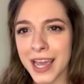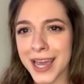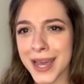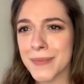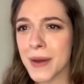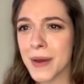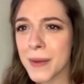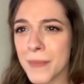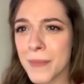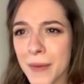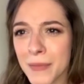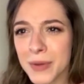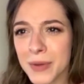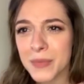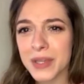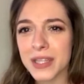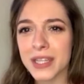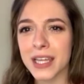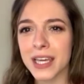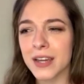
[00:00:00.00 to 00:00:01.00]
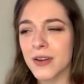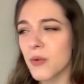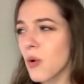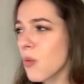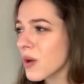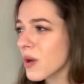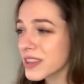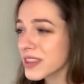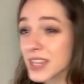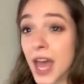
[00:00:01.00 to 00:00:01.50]
And my mom would be like,
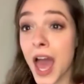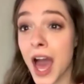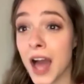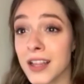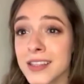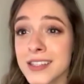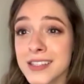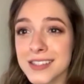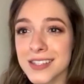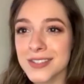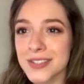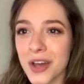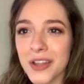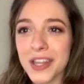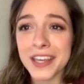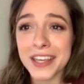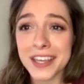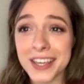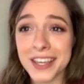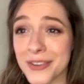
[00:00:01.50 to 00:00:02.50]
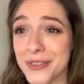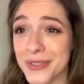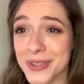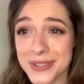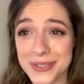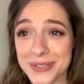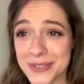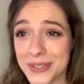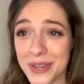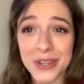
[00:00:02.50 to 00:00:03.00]
well, what the hell? This is all I hear.
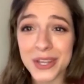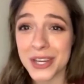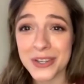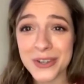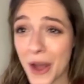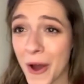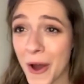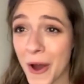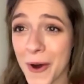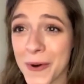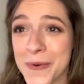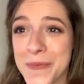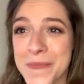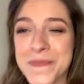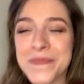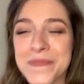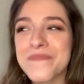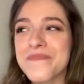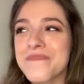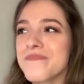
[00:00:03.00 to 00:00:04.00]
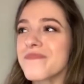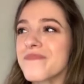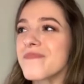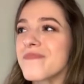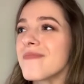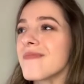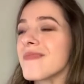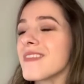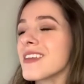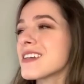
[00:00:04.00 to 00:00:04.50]
This is all I know.
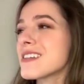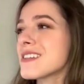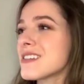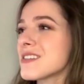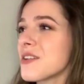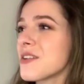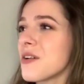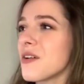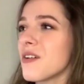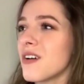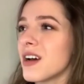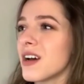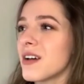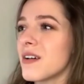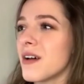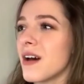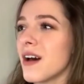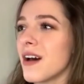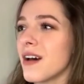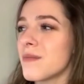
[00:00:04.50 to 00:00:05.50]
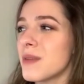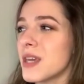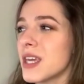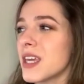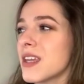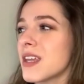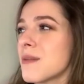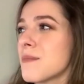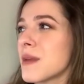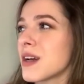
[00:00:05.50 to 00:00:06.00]
Yeah. So uh, being
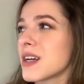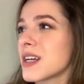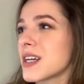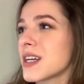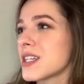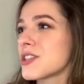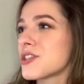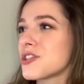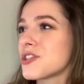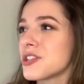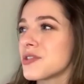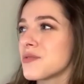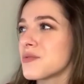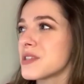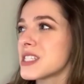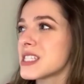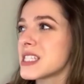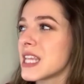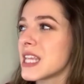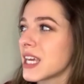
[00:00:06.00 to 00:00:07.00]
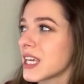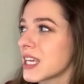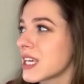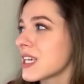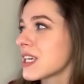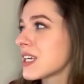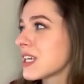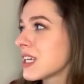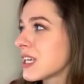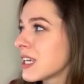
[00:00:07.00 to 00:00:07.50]
in America, she was like
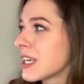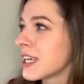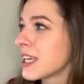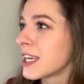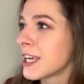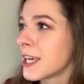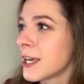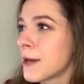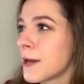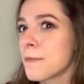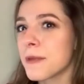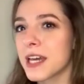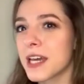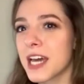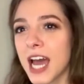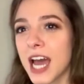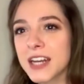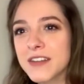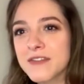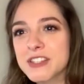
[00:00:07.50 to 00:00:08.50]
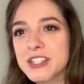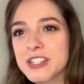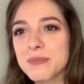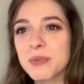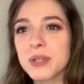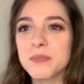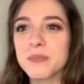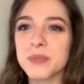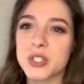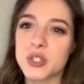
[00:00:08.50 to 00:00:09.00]
kind of
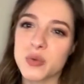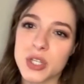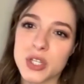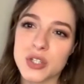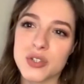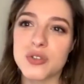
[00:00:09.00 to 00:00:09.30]
split between